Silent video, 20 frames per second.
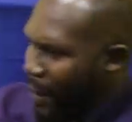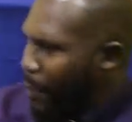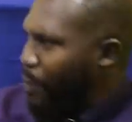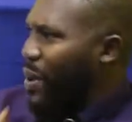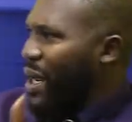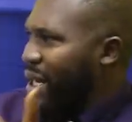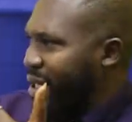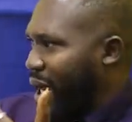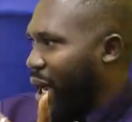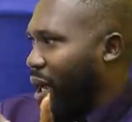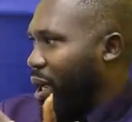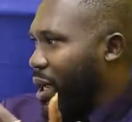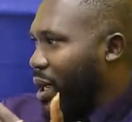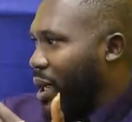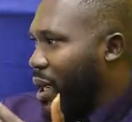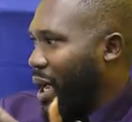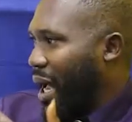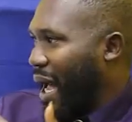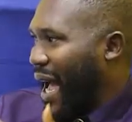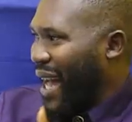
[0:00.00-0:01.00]
the picture
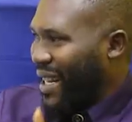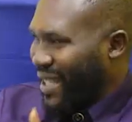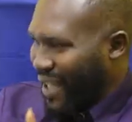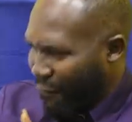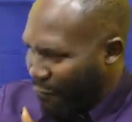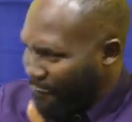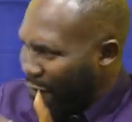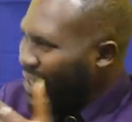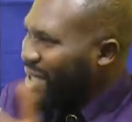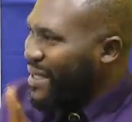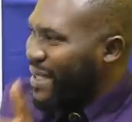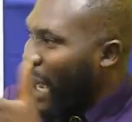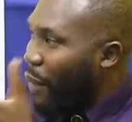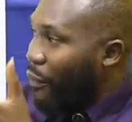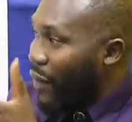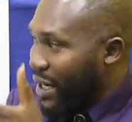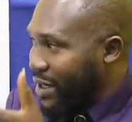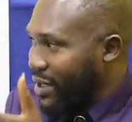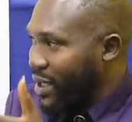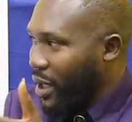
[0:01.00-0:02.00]
at a faster
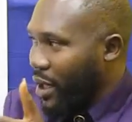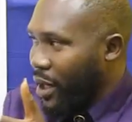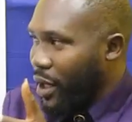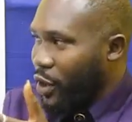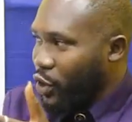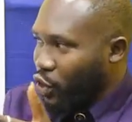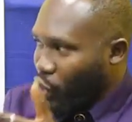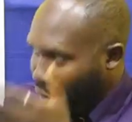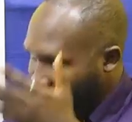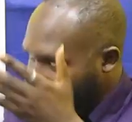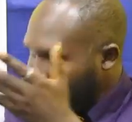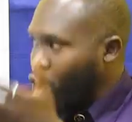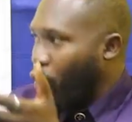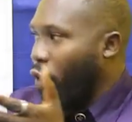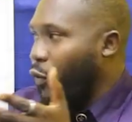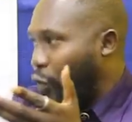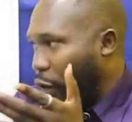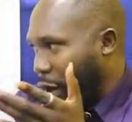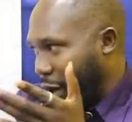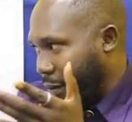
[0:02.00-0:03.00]
rate. So let's go
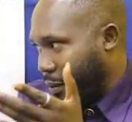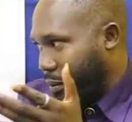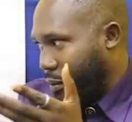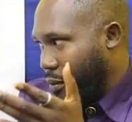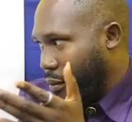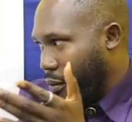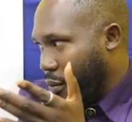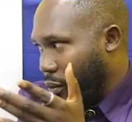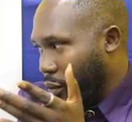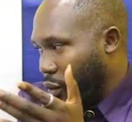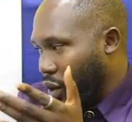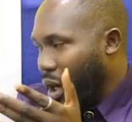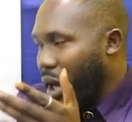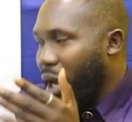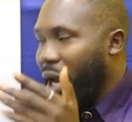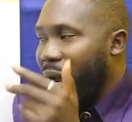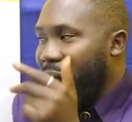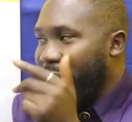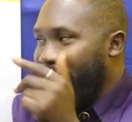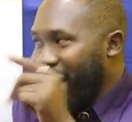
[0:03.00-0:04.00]
for him.
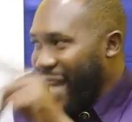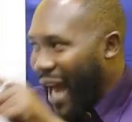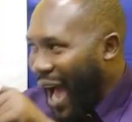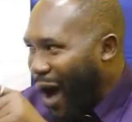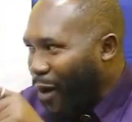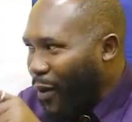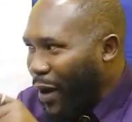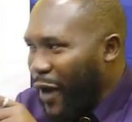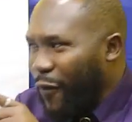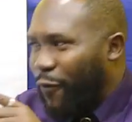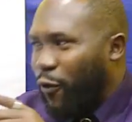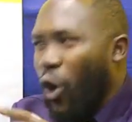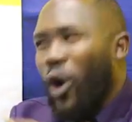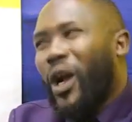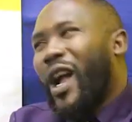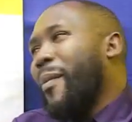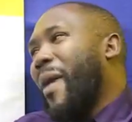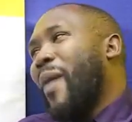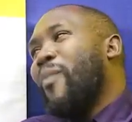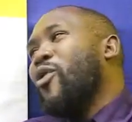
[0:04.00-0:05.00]
Now, if you
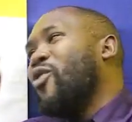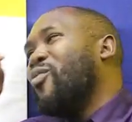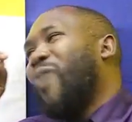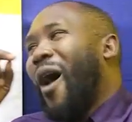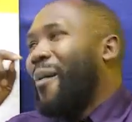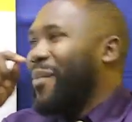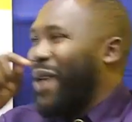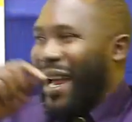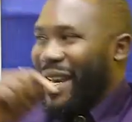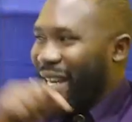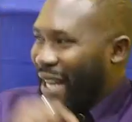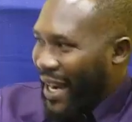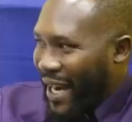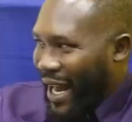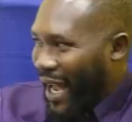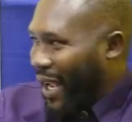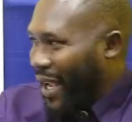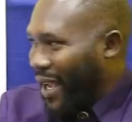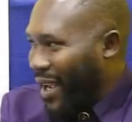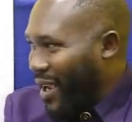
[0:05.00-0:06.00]
look at Mahmoud Bawumia
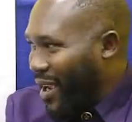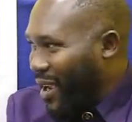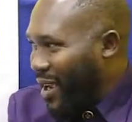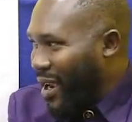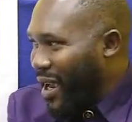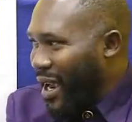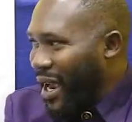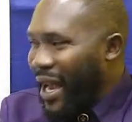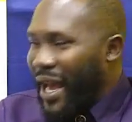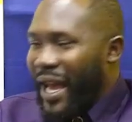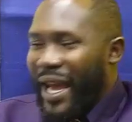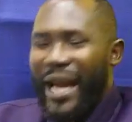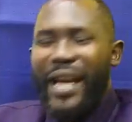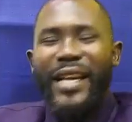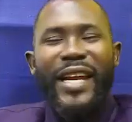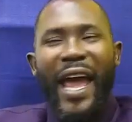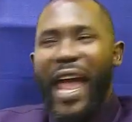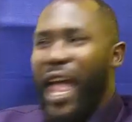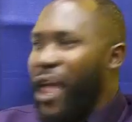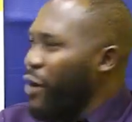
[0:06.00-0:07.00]
Diena, in
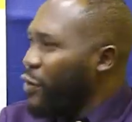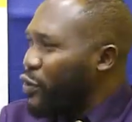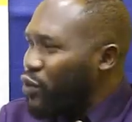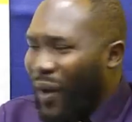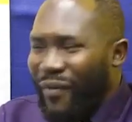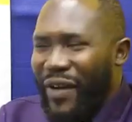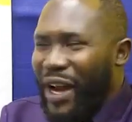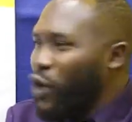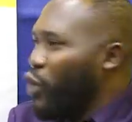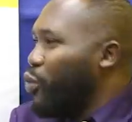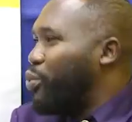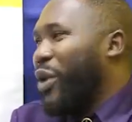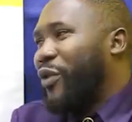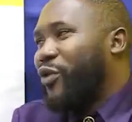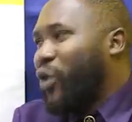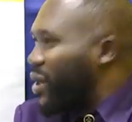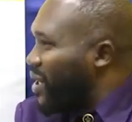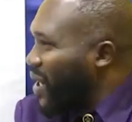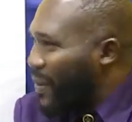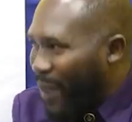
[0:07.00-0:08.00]
the history of the New
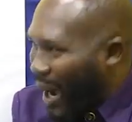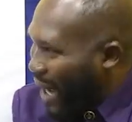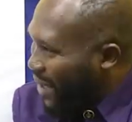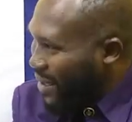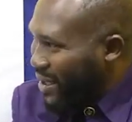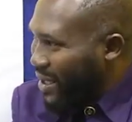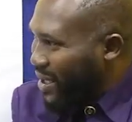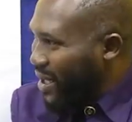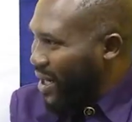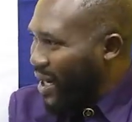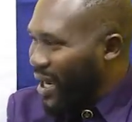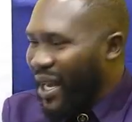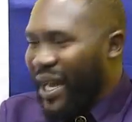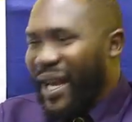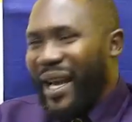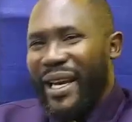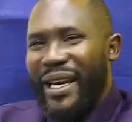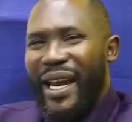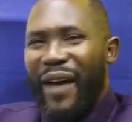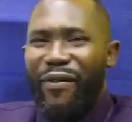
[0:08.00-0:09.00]
Patriotic Party,
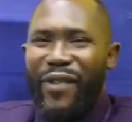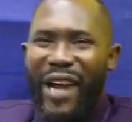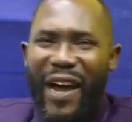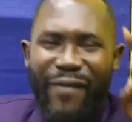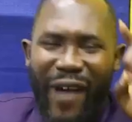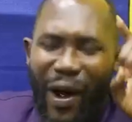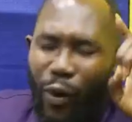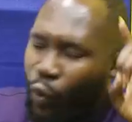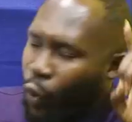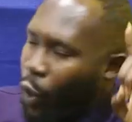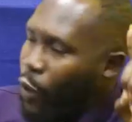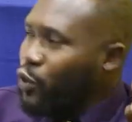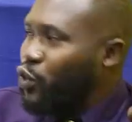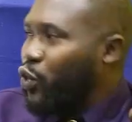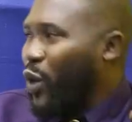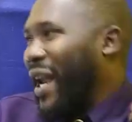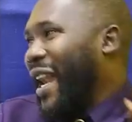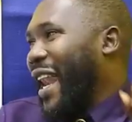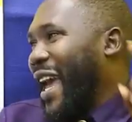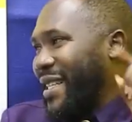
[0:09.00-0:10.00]
they've never gone to
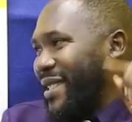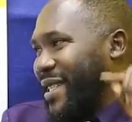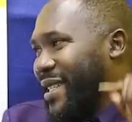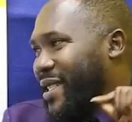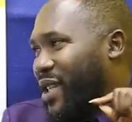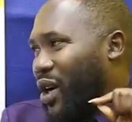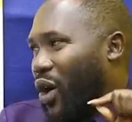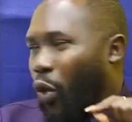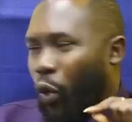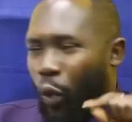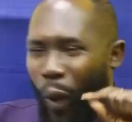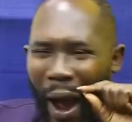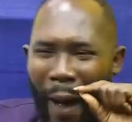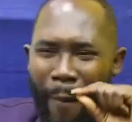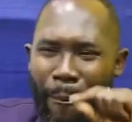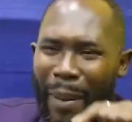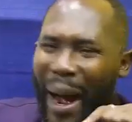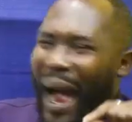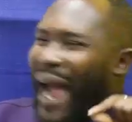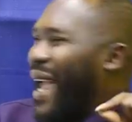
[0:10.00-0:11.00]
elections.
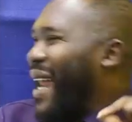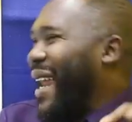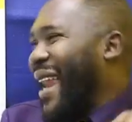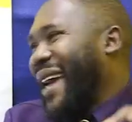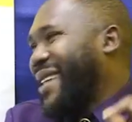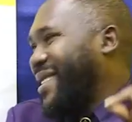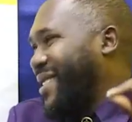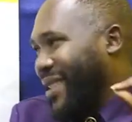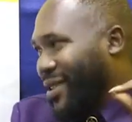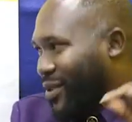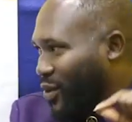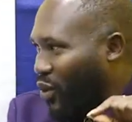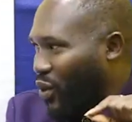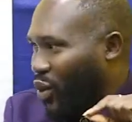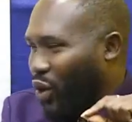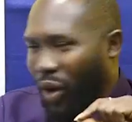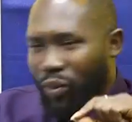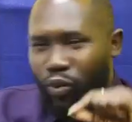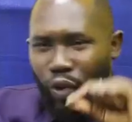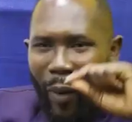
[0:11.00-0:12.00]
Whereby election,
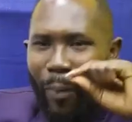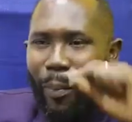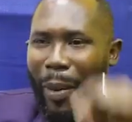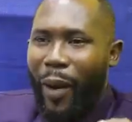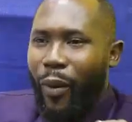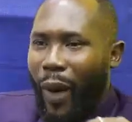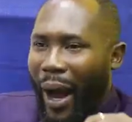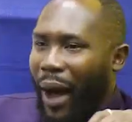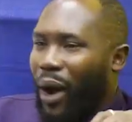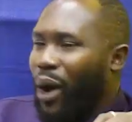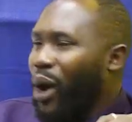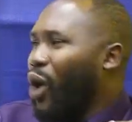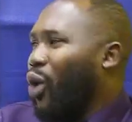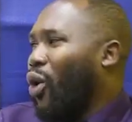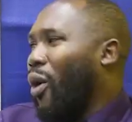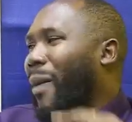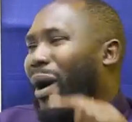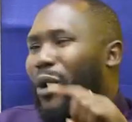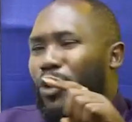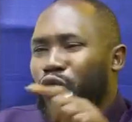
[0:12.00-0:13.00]
or more power,
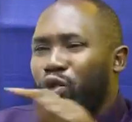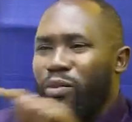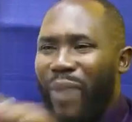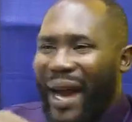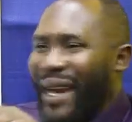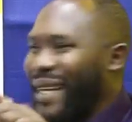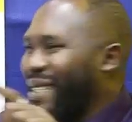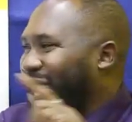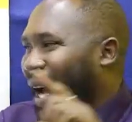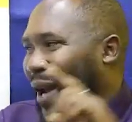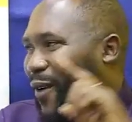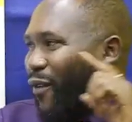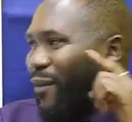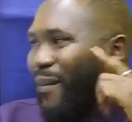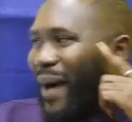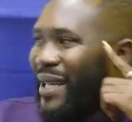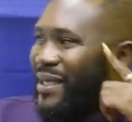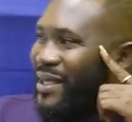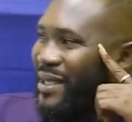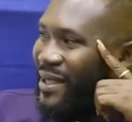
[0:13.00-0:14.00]
or more lose by this kind of
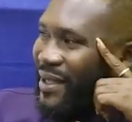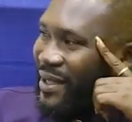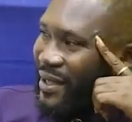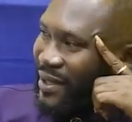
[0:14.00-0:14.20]
margin.